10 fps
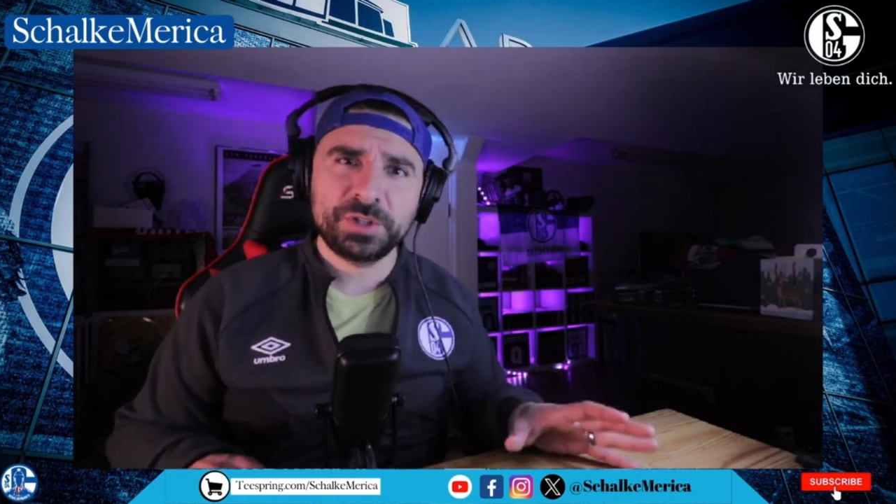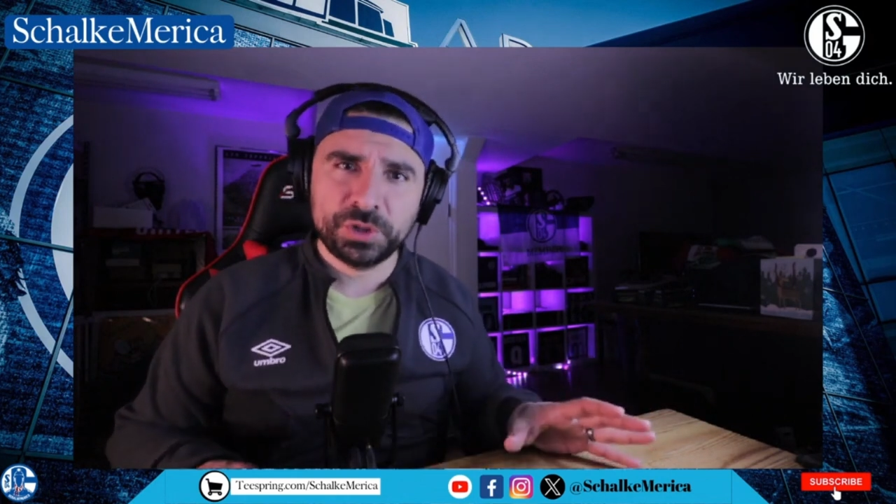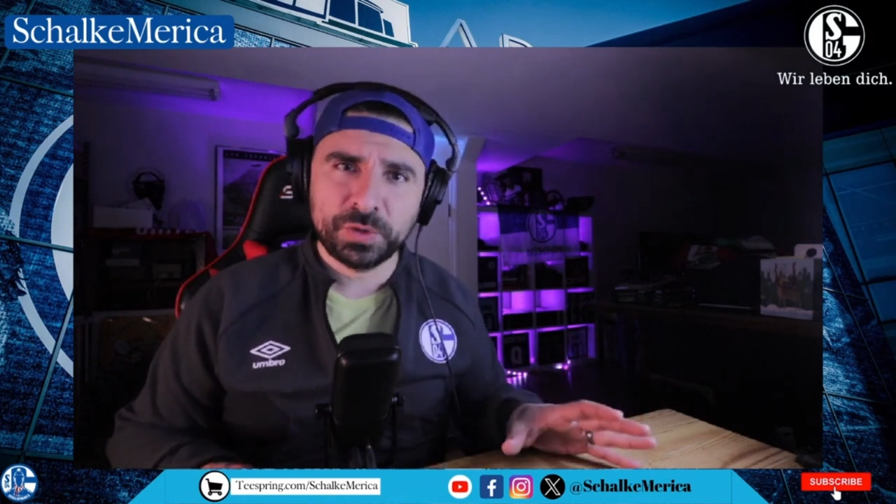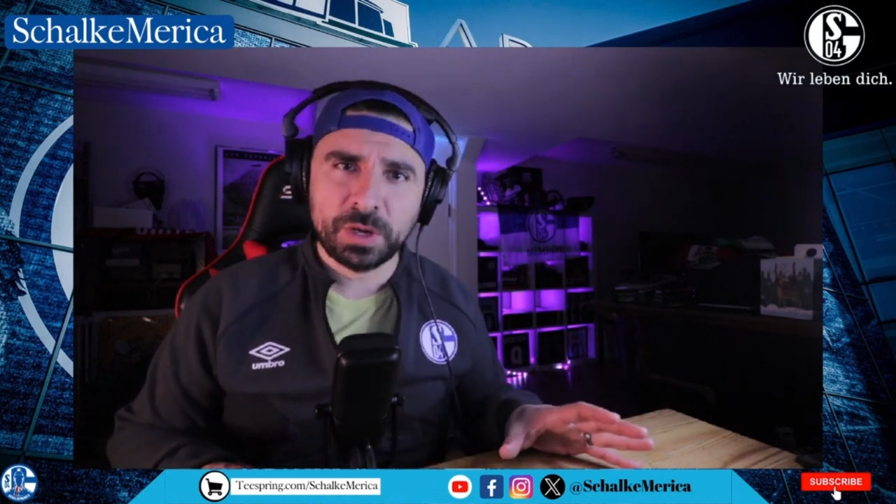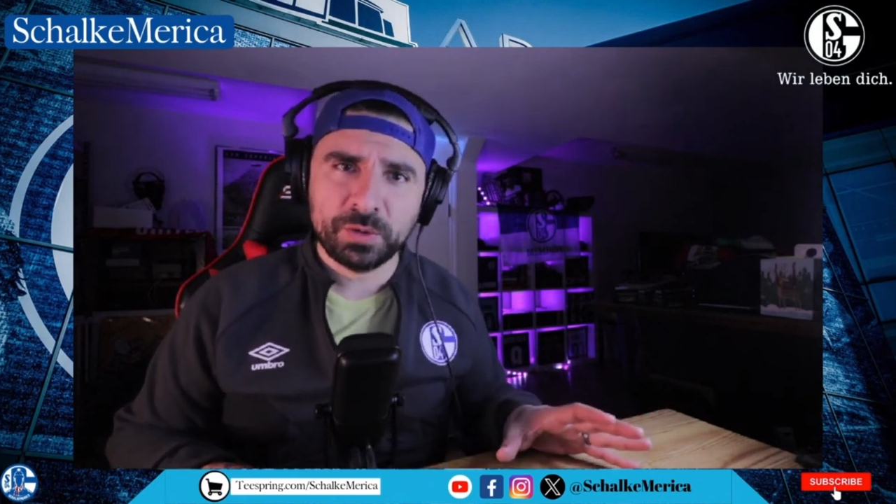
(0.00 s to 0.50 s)

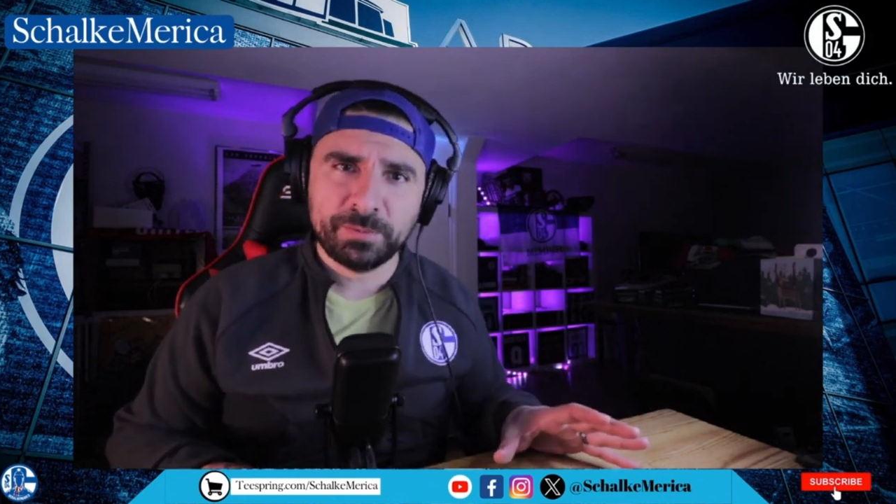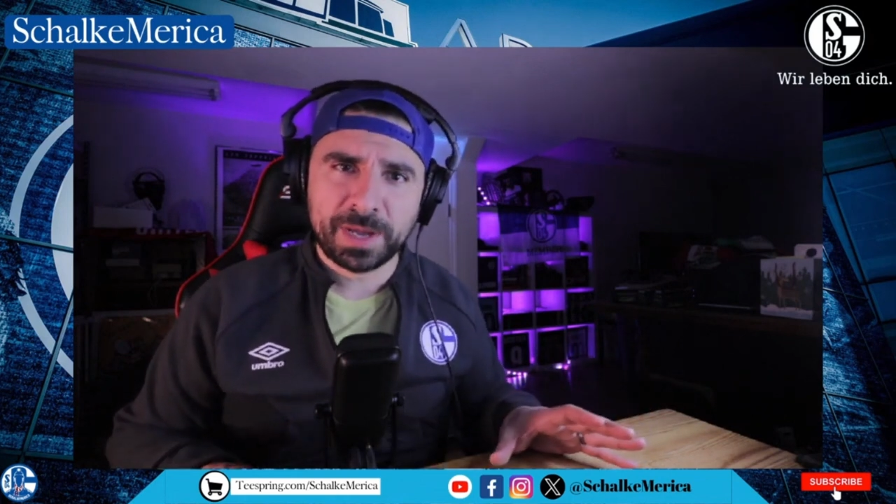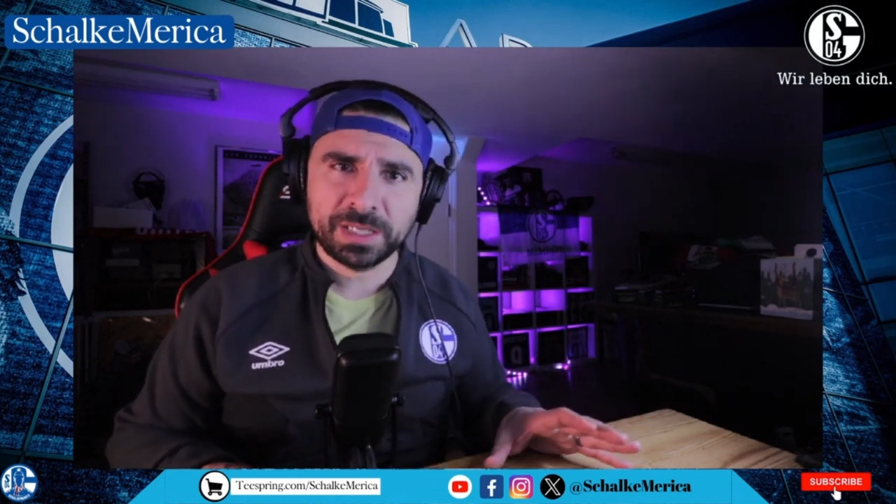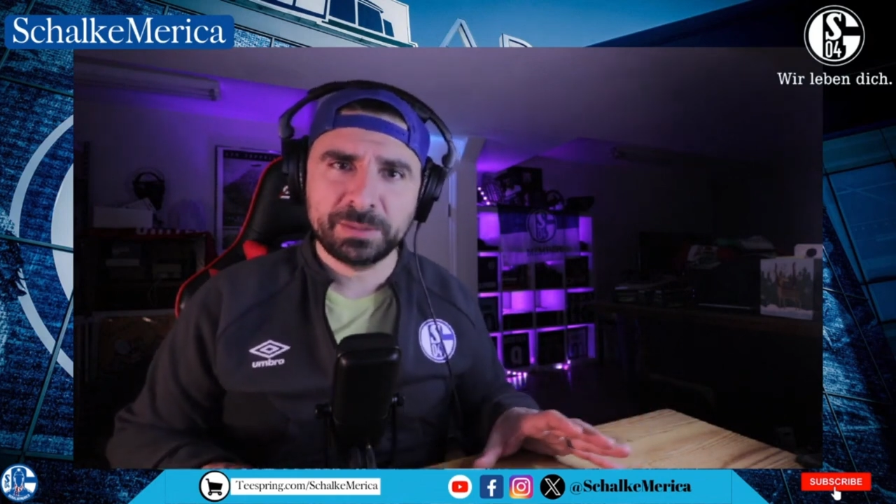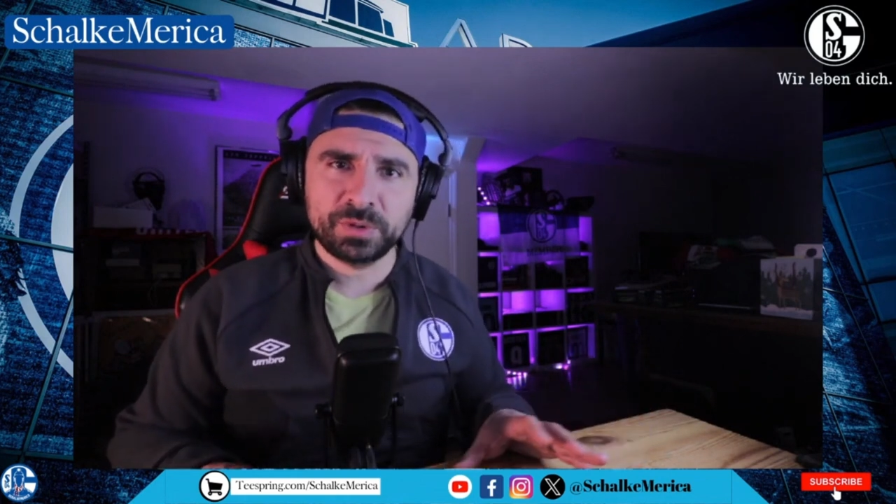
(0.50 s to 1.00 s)
shootout with
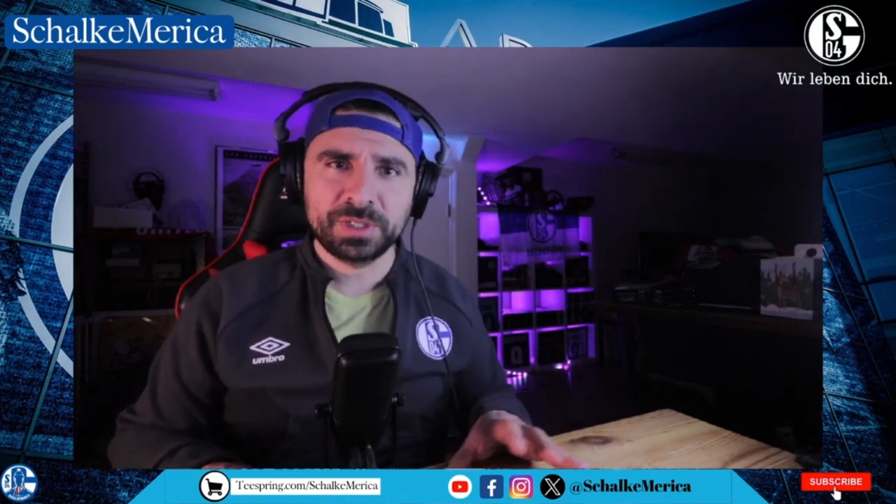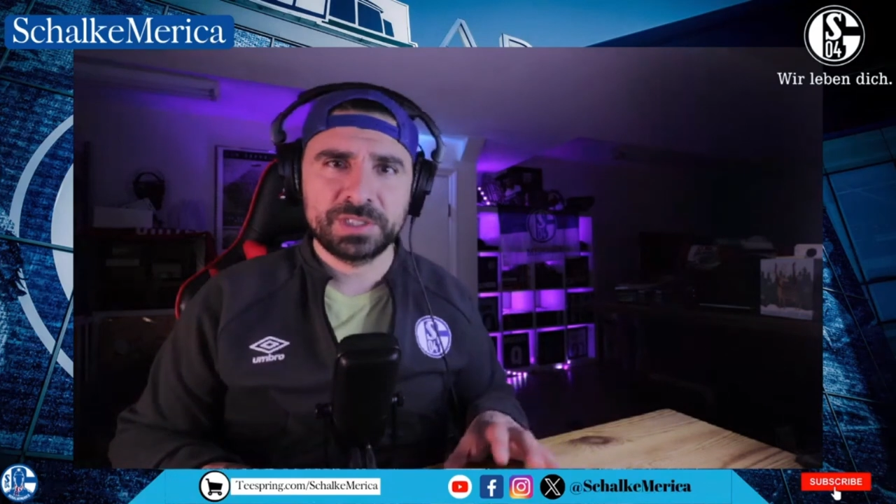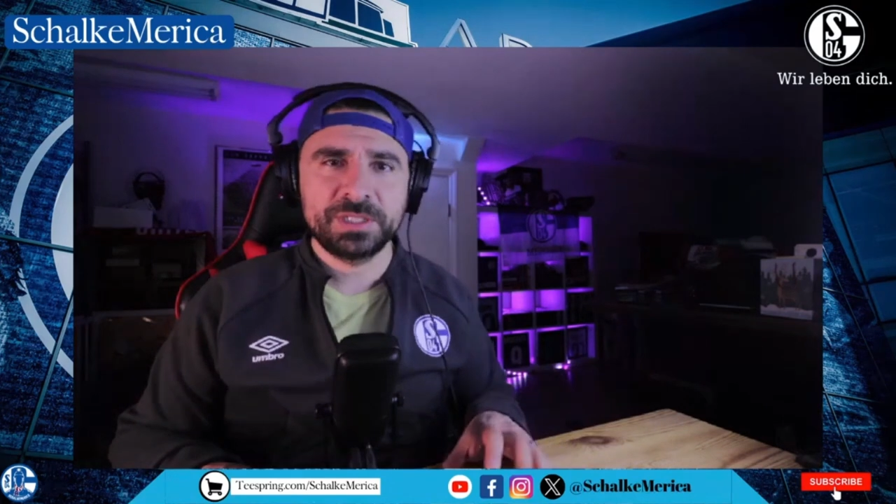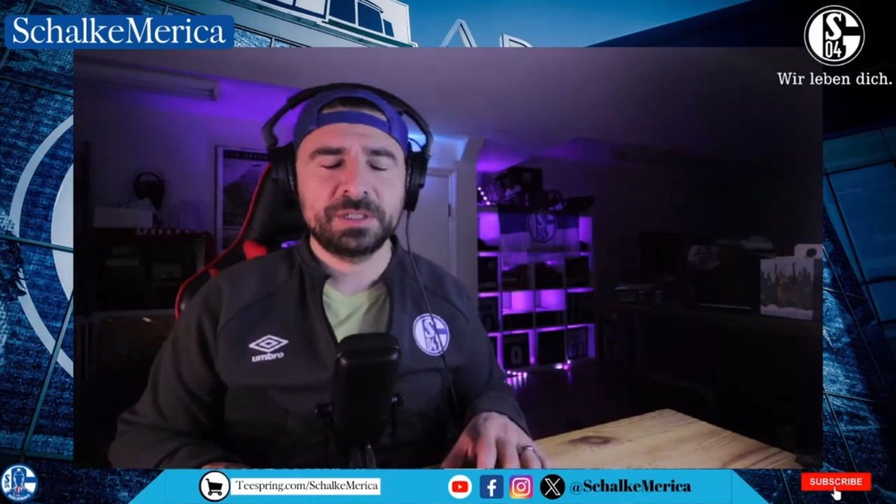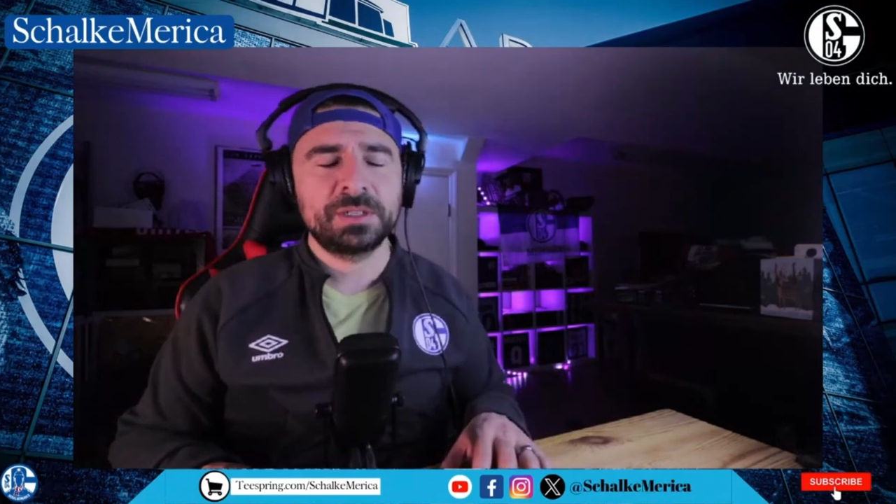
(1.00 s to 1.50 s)
Magdeburg
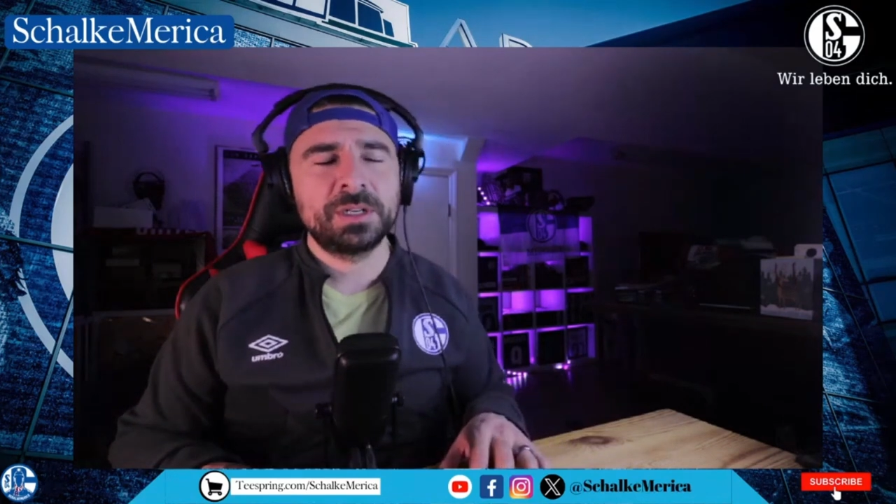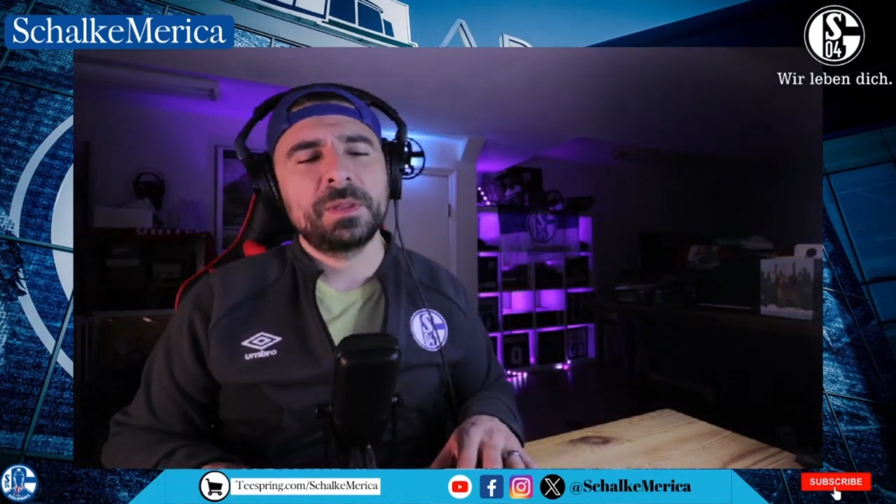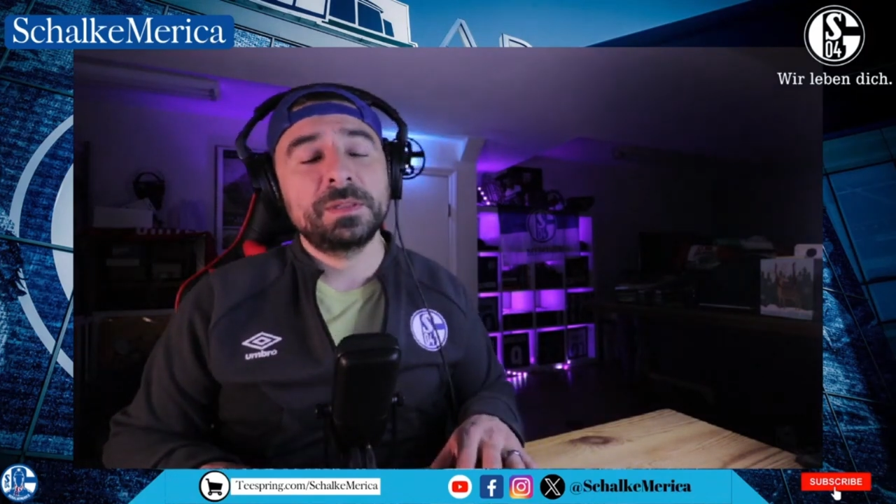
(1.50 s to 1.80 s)
this year.